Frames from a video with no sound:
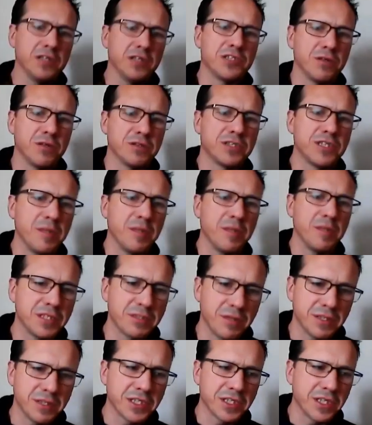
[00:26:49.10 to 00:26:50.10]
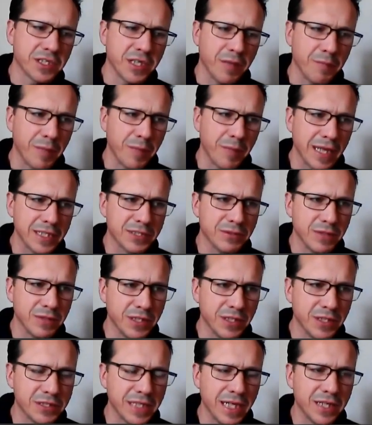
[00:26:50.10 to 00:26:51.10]
on something, so I'm just going to come back to it. You
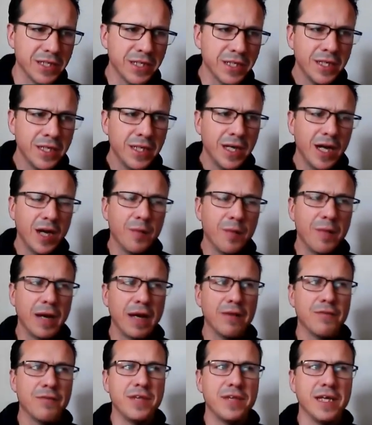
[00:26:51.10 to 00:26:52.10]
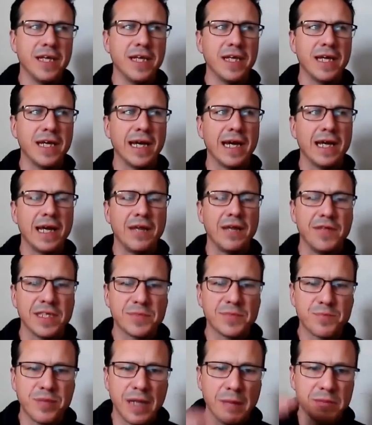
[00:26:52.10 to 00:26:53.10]
said about and this
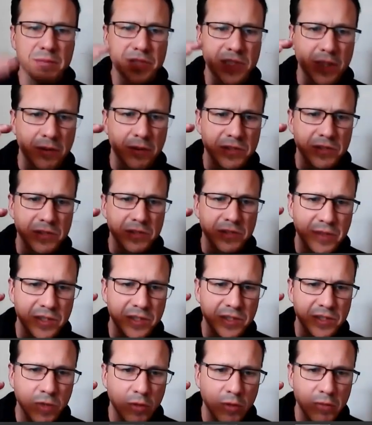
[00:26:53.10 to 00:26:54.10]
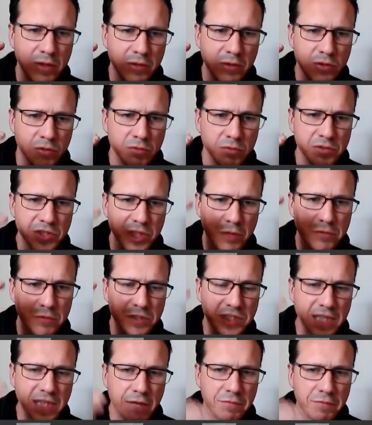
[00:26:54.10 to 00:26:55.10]
perhaps goes up into what we would call zone
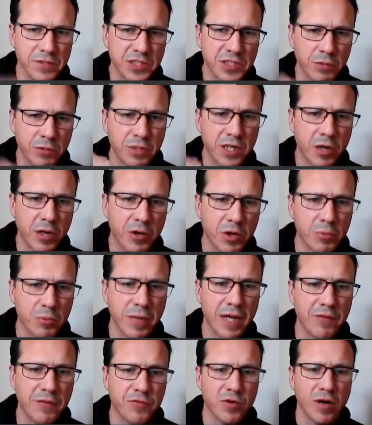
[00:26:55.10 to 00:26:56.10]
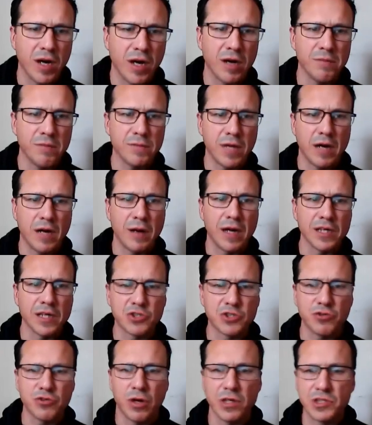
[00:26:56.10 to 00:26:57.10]
7. So we're going away for our
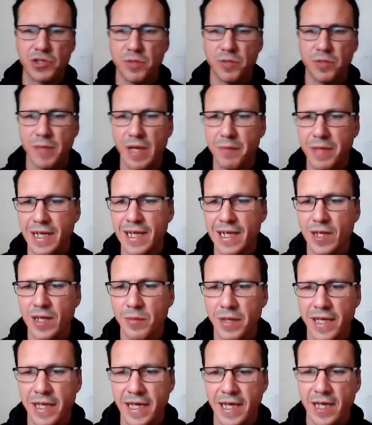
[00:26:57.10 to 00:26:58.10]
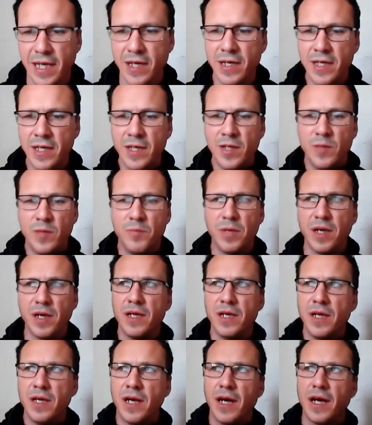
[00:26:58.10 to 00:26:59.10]
structure maybe a little bit here,
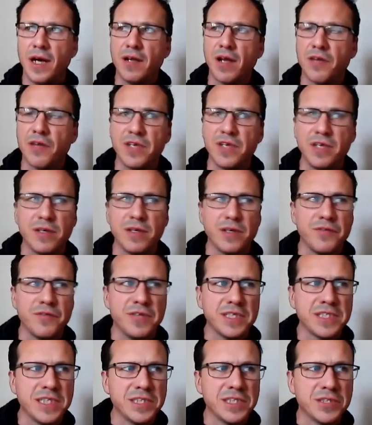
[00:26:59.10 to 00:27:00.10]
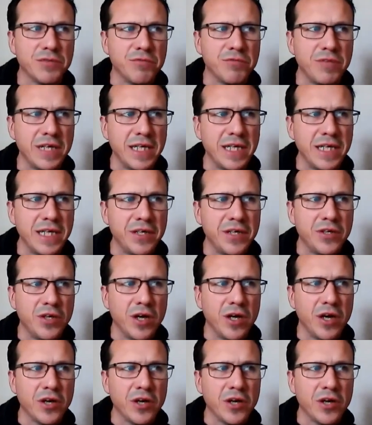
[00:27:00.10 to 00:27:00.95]
but I think this is a really